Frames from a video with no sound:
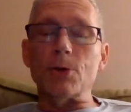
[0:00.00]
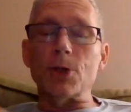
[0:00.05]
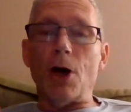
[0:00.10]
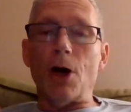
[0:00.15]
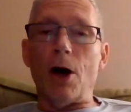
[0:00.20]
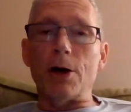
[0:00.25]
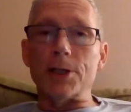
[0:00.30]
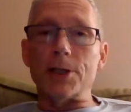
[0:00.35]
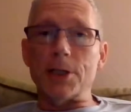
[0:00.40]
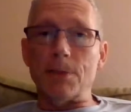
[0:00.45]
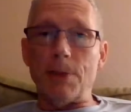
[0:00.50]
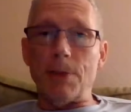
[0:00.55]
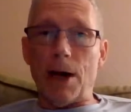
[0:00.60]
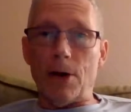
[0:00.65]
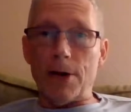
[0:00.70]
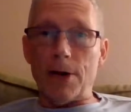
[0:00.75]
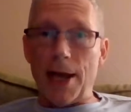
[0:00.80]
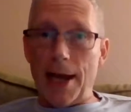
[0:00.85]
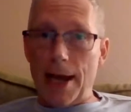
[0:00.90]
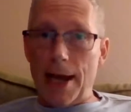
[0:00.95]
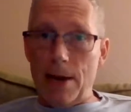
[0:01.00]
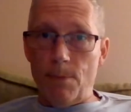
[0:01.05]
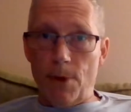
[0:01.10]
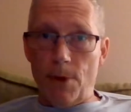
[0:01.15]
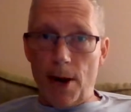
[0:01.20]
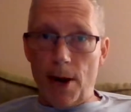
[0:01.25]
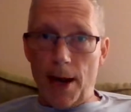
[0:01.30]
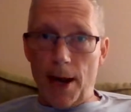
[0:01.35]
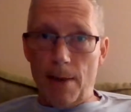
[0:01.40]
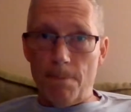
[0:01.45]
talks about
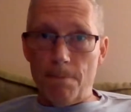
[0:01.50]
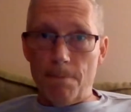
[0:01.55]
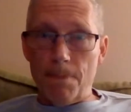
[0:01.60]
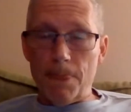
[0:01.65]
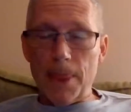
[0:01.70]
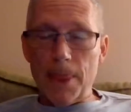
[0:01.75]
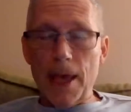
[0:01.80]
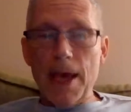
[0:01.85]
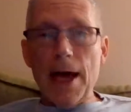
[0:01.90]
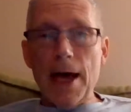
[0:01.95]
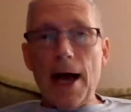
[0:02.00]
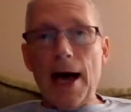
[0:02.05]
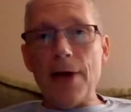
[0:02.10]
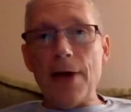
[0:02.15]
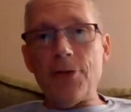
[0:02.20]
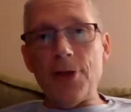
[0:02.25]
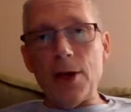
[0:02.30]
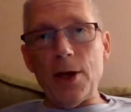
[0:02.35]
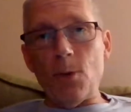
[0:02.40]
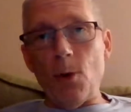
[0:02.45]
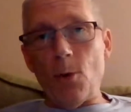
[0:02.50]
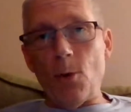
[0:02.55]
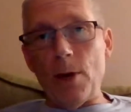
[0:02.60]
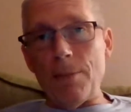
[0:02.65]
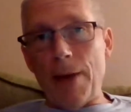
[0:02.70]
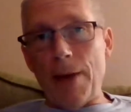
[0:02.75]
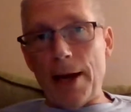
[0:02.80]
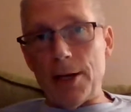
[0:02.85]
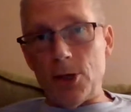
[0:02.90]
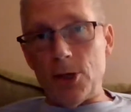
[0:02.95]
Abraham. I think what we
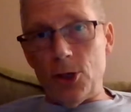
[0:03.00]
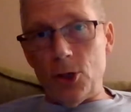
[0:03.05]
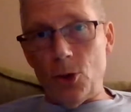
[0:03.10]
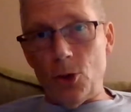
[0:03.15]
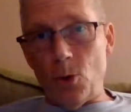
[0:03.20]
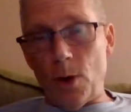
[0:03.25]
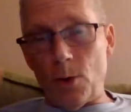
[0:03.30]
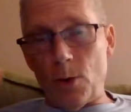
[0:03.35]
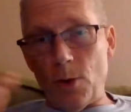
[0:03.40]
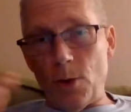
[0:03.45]
might do when